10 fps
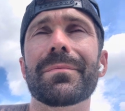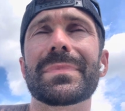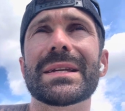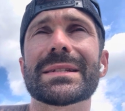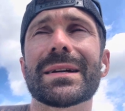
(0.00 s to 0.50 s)

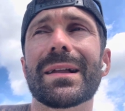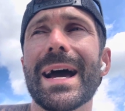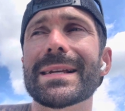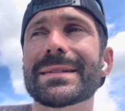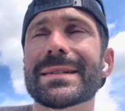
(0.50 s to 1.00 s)
these
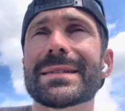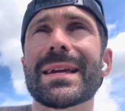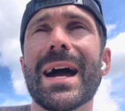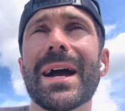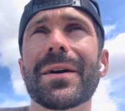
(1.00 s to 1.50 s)
classic
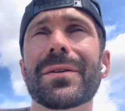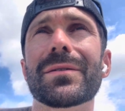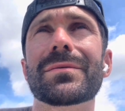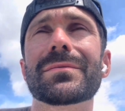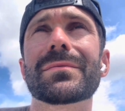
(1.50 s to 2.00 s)

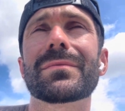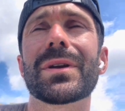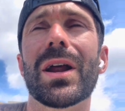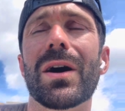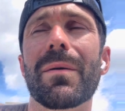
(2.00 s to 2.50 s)
style,
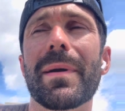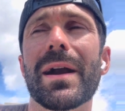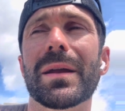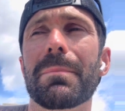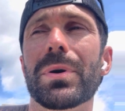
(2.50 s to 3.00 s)

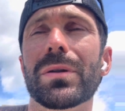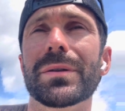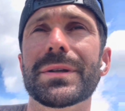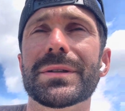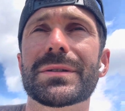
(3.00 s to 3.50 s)
American
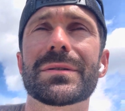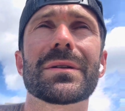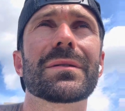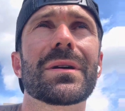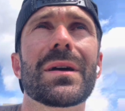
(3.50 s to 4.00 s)
Bullies
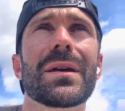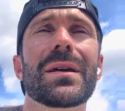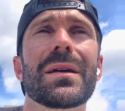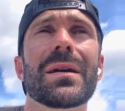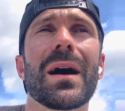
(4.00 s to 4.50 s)

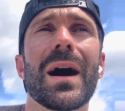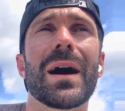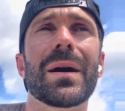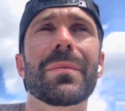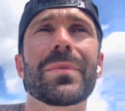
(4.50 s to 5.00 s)

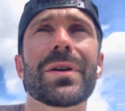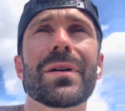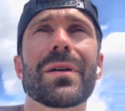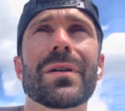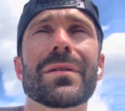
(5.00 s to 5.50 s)

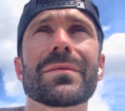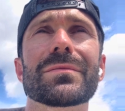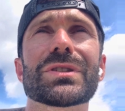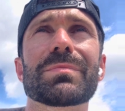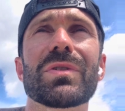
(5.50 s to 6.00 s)
are
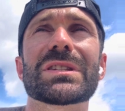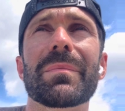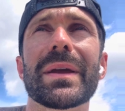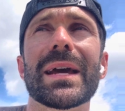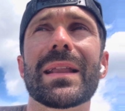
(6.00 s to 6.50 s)
supposed to
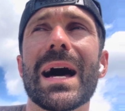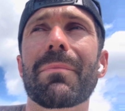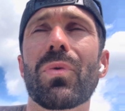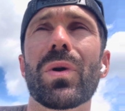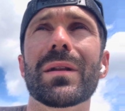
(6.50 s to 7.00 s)
be a lot
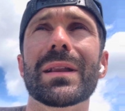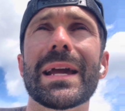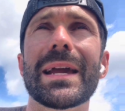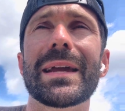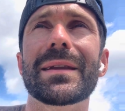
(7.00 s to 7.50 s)
more
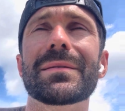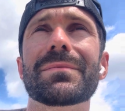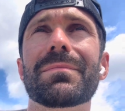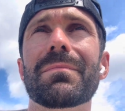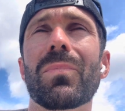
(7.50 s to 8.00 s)
lean,
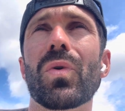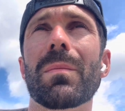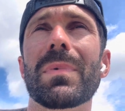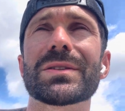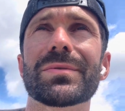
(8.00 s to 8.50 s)
more
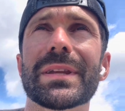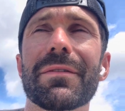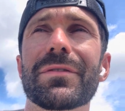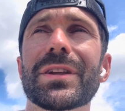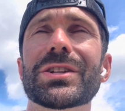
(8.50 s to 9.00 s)
muscle
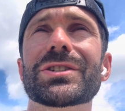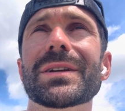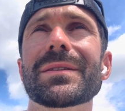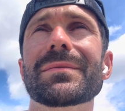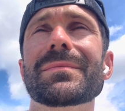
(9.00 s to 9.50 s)
definition,